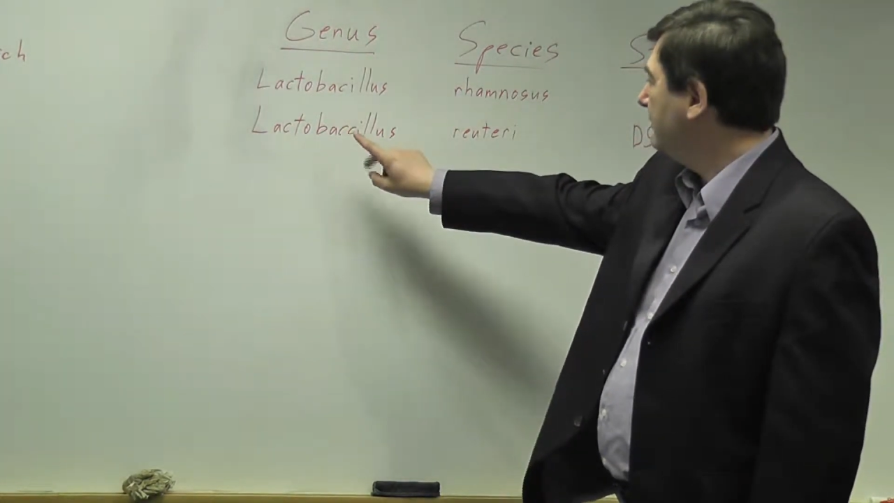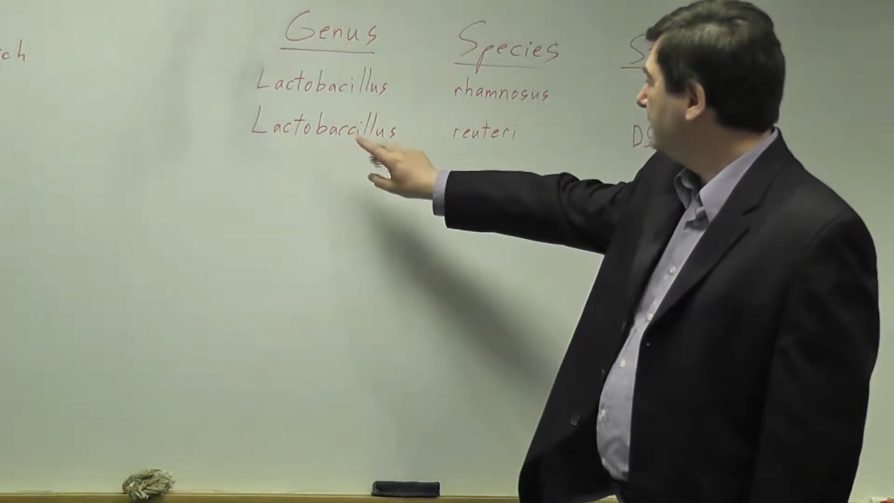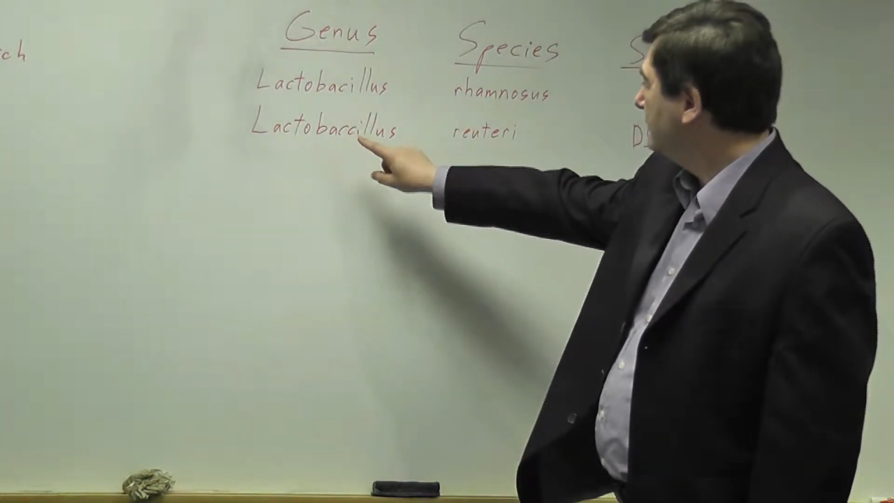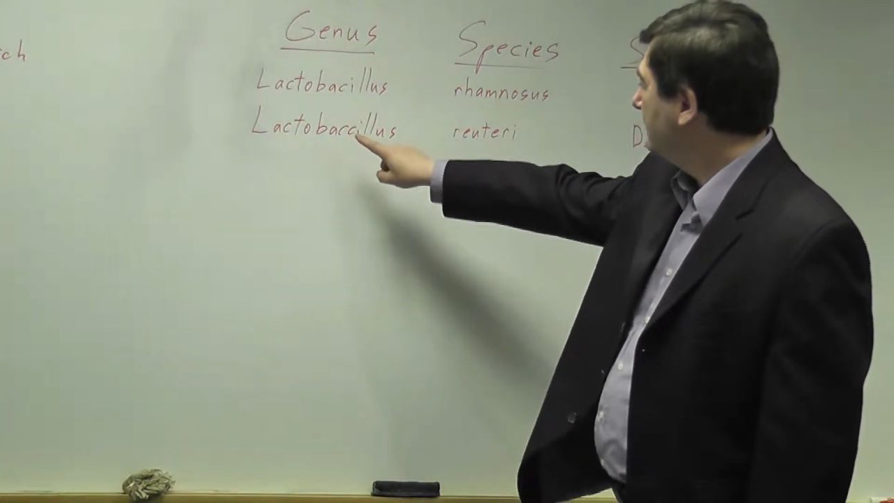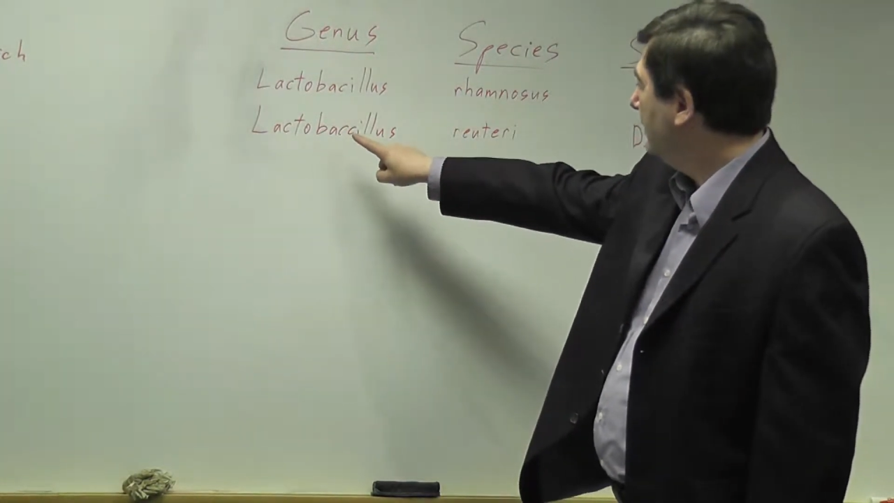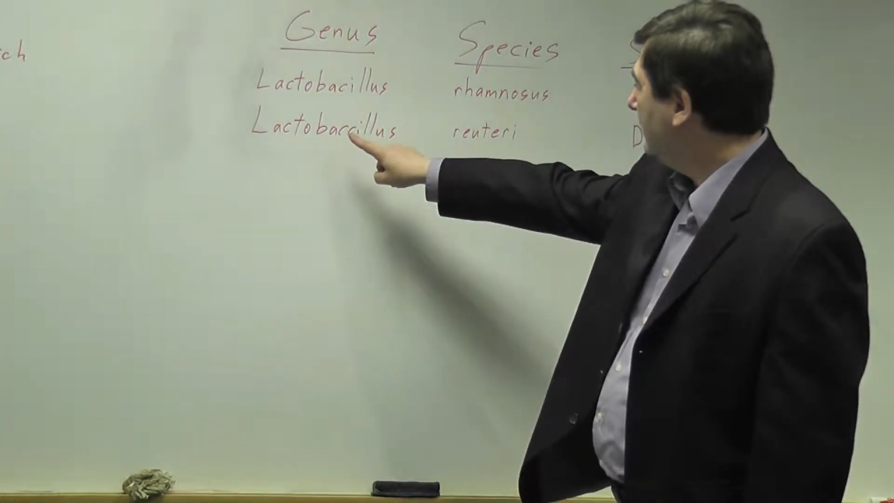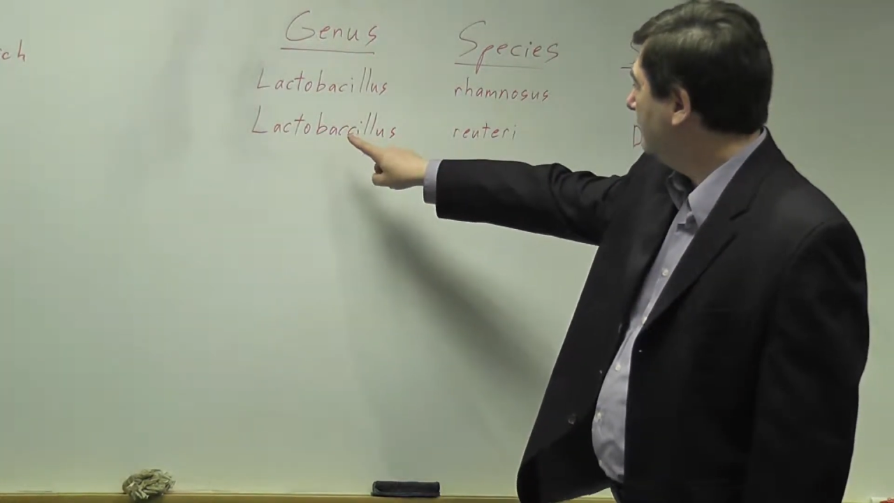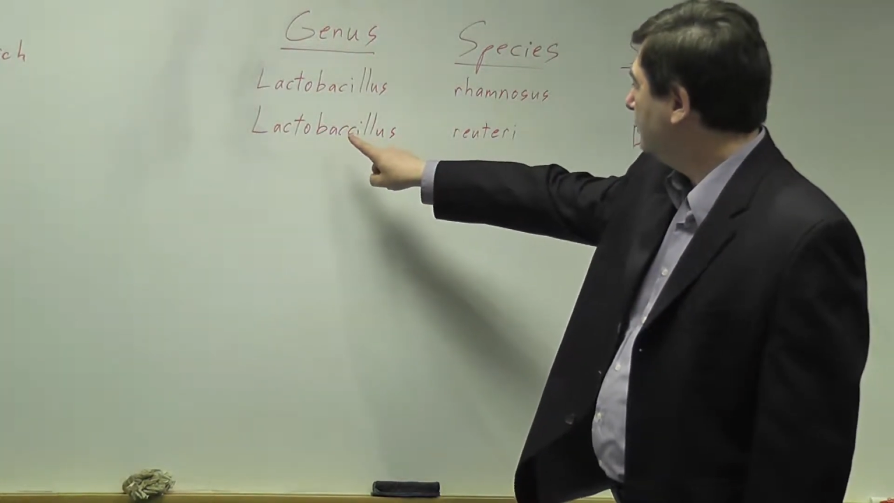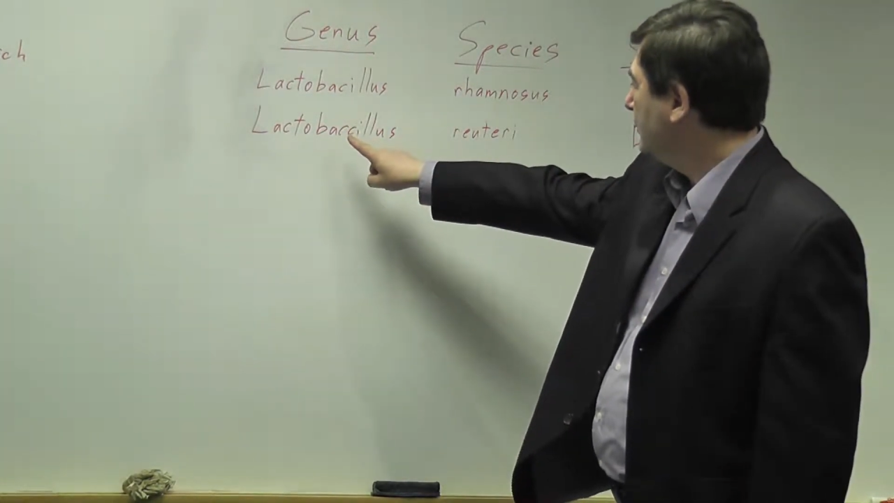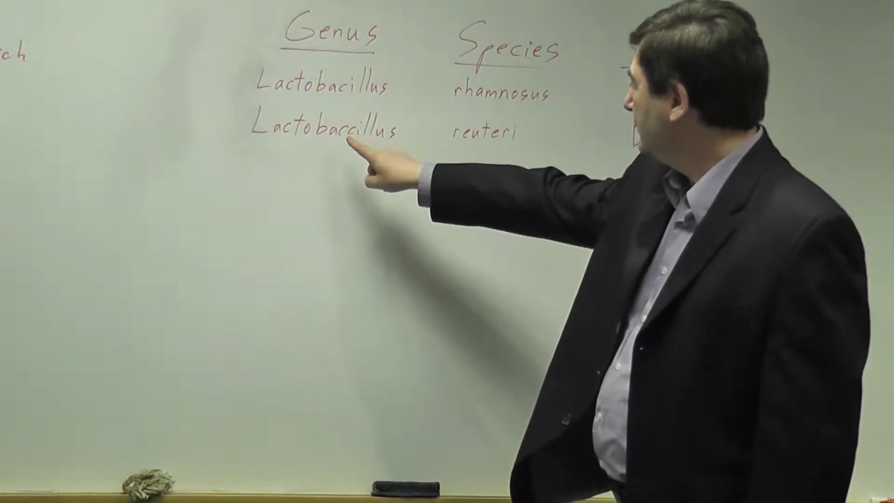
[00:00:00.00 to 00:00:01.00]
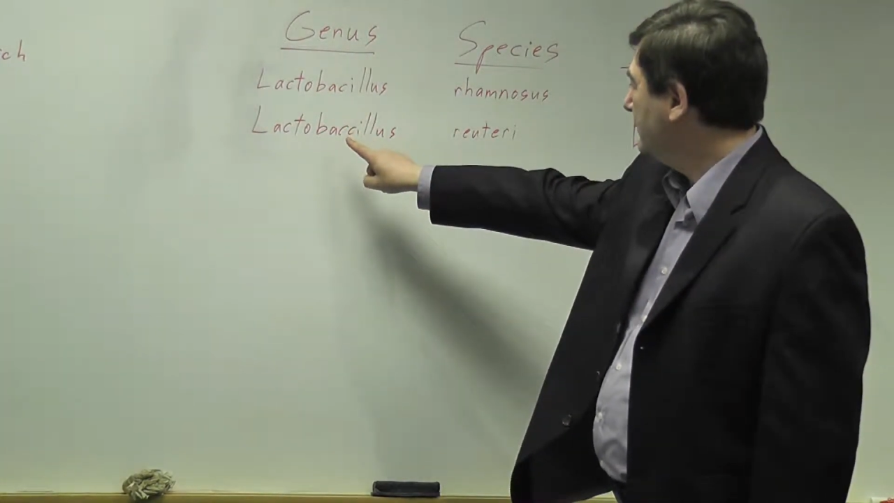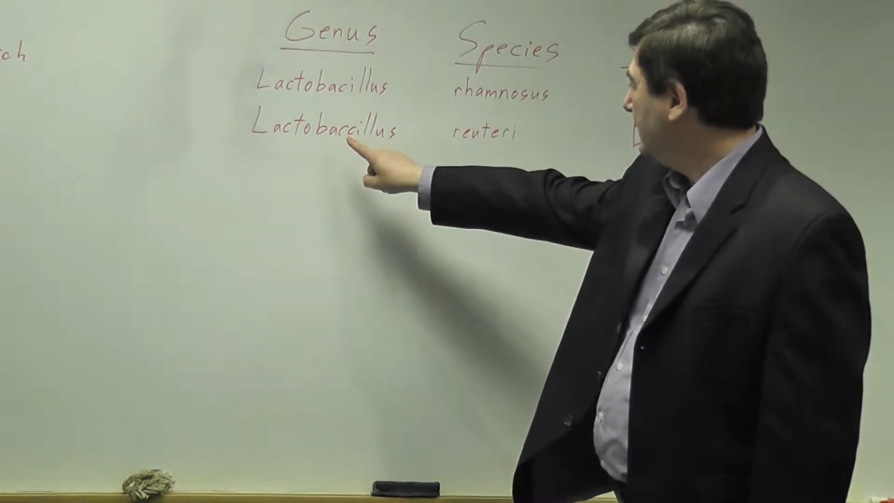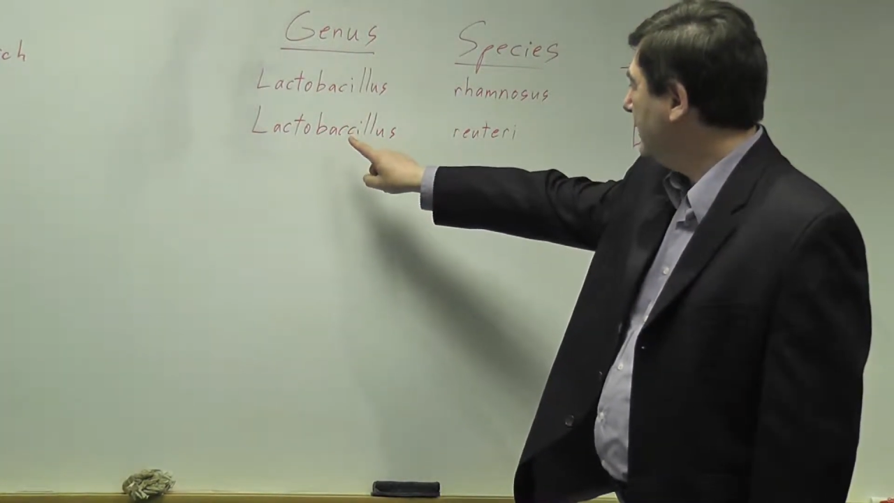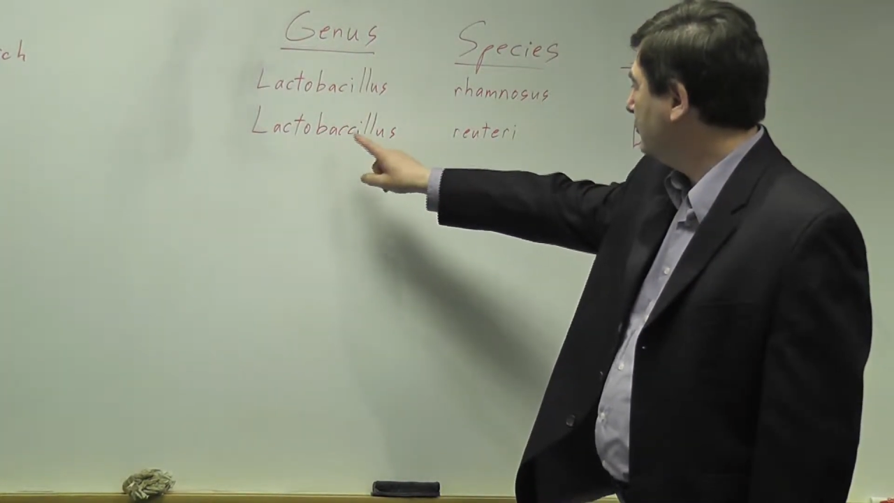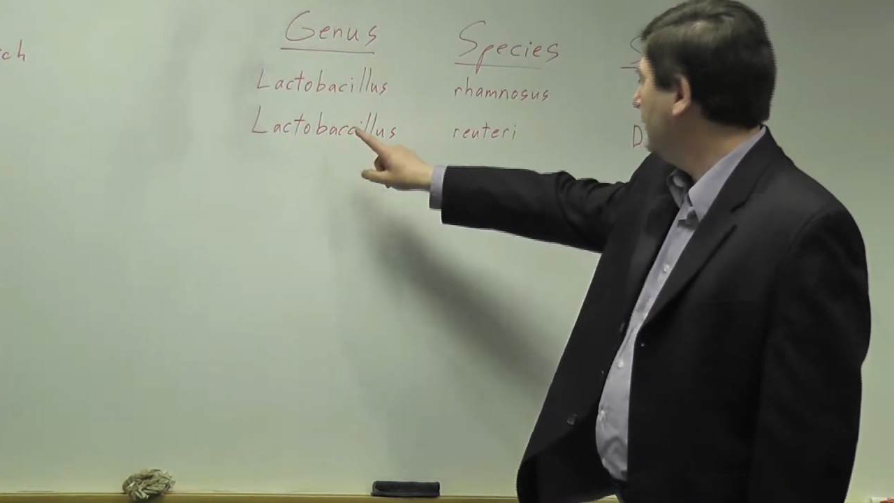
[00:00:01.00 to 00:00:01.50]
this
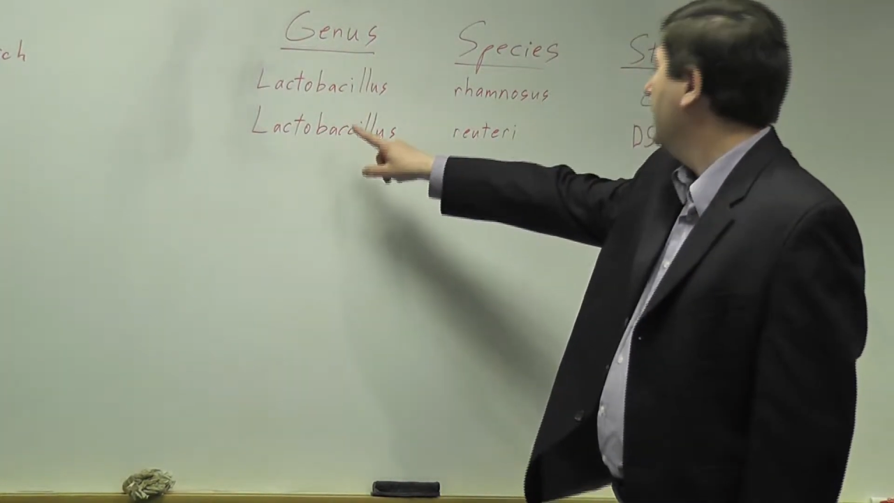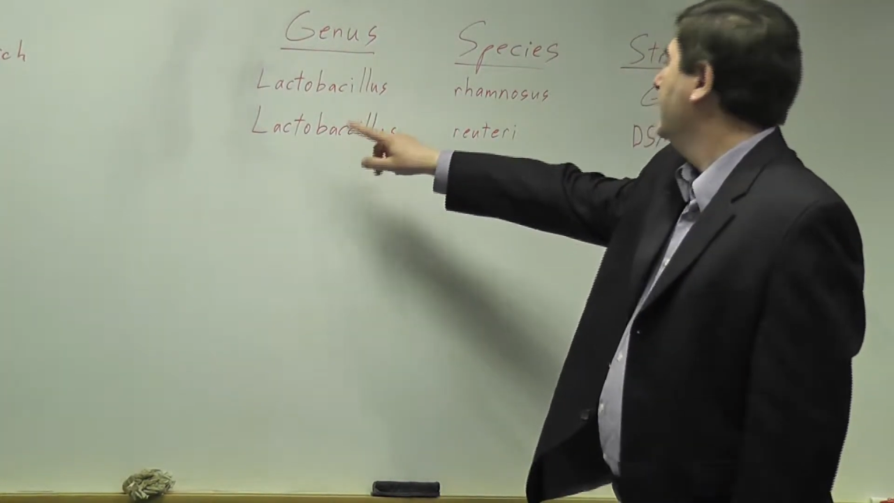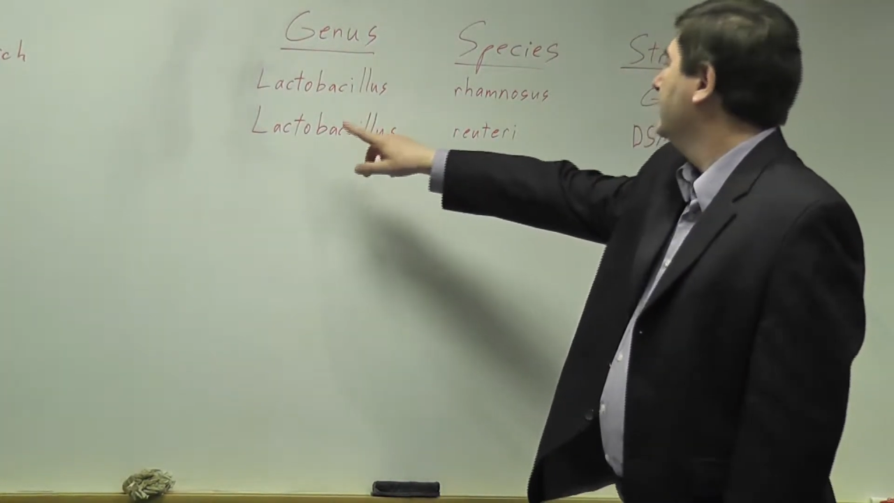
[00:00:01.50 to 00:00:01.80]
presentation.